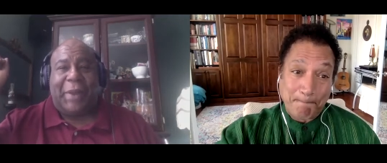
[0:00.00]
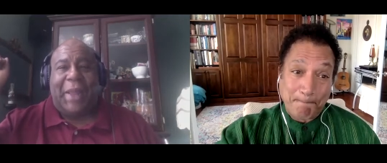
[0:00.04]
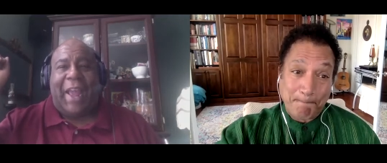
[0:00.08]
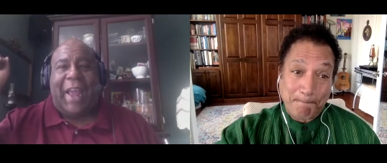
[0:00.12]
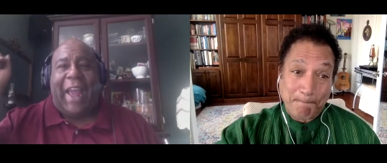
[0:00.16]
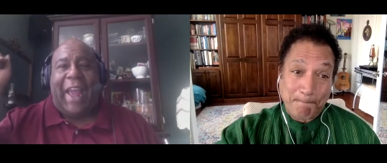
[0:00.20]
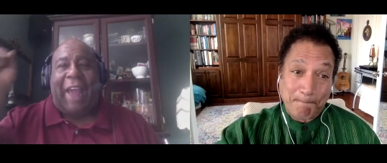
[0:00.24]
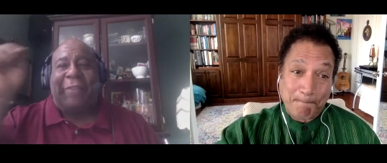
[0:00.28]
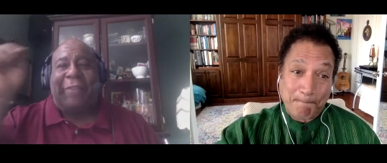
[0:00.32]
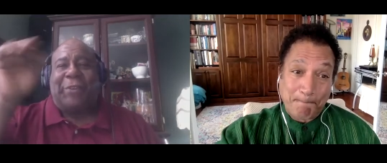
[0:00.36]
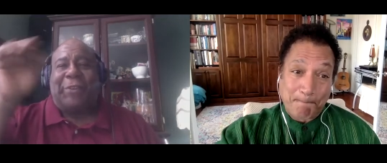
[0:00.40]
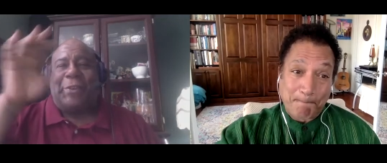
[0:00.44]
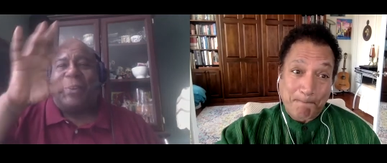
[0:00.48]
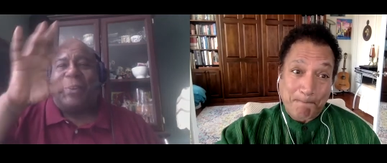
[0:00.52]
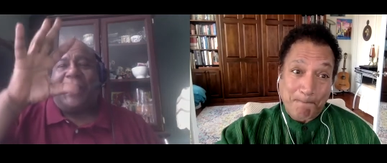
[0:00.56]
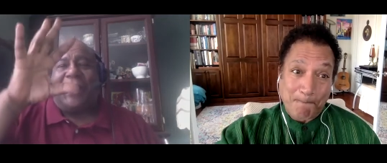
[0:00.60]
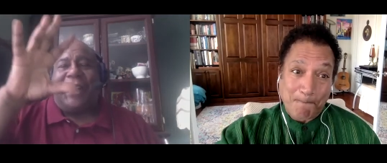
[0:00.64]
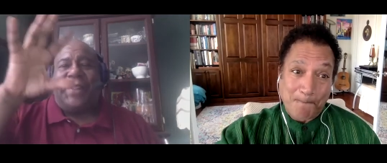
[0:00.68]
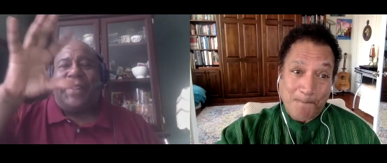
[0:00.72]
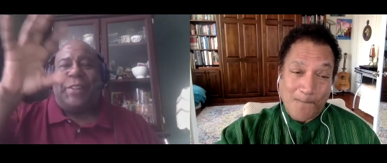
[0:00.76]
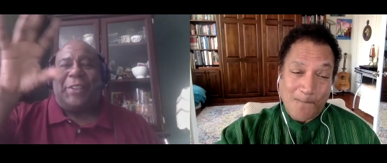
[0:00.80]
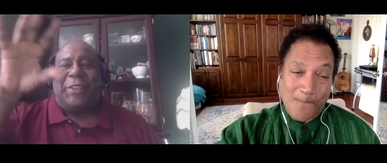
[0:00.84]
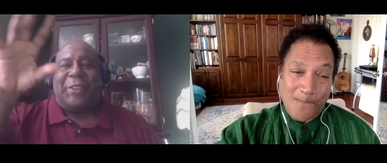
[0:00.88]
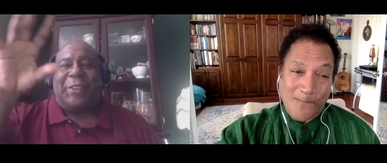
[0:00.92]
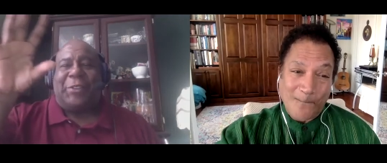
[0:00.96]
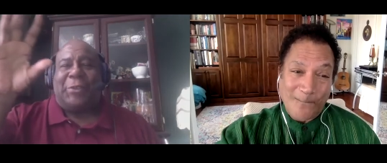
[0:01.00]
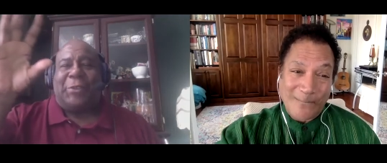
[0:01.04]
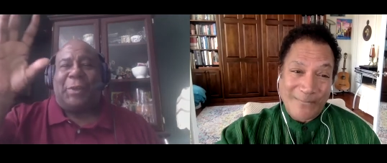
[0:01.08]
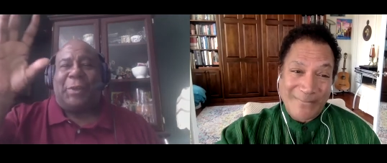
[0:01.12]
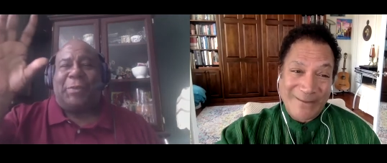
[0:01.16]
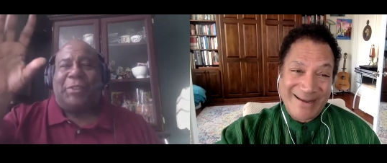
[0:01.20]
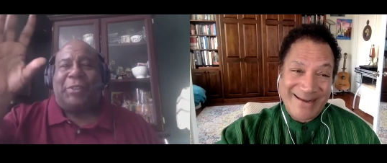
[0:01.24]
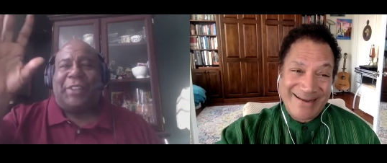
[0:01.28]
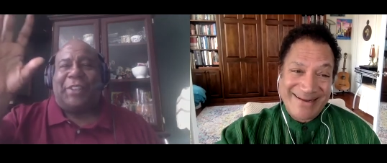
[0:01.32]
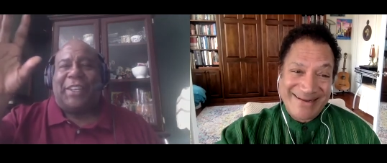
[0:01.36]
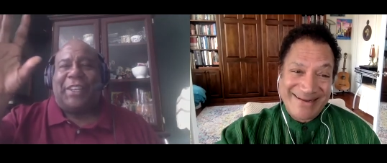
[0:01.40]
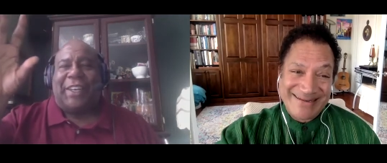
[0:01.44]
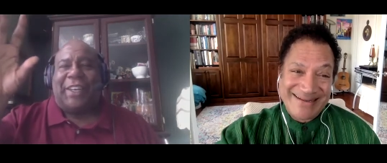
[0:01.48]
Speaker 1: after the
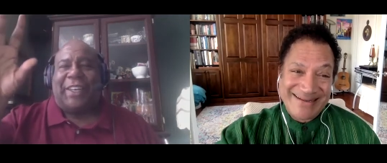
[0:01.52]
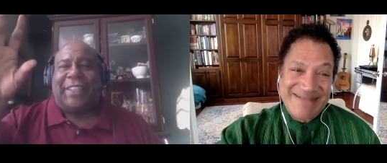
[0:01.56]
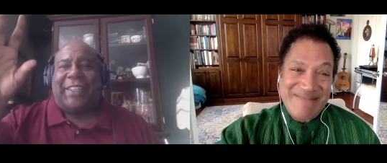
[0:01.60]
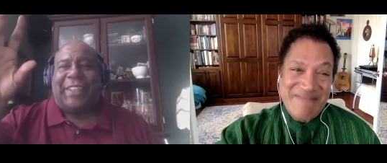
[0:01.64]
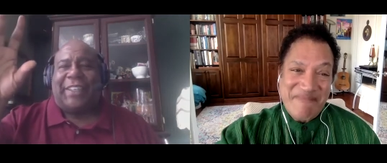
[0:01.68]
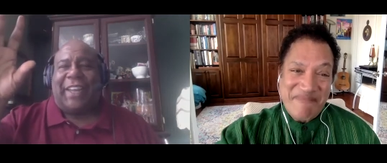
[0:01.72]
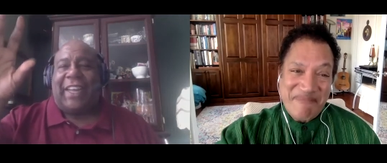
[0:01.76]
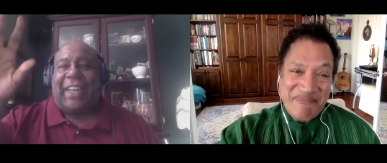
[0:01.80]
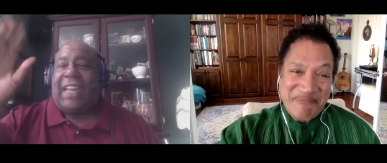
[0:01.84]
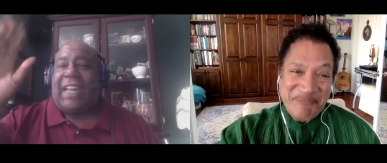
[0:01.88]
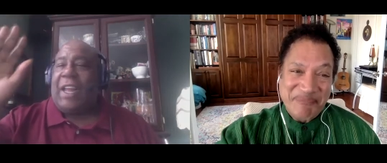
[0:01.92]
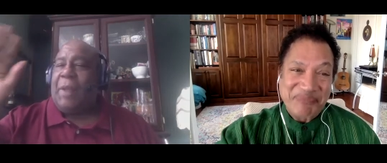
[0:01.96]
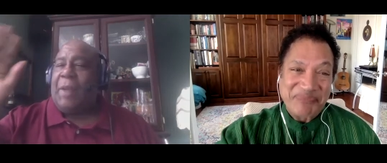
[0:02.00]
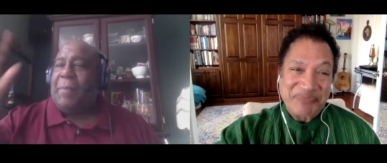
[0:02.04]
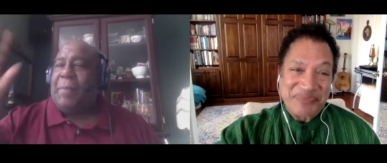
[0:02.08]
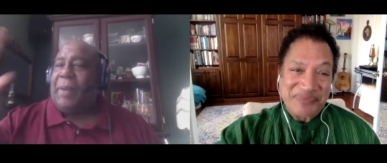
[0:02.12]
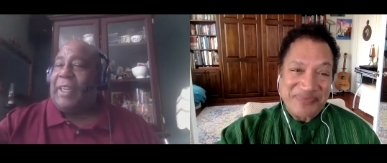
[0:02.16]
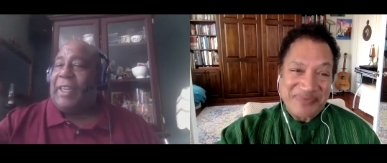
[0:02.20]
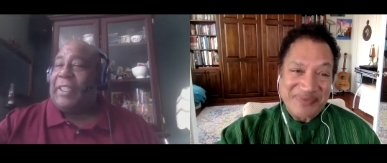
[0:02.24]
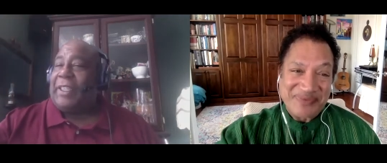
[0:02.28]
description and it's like but it's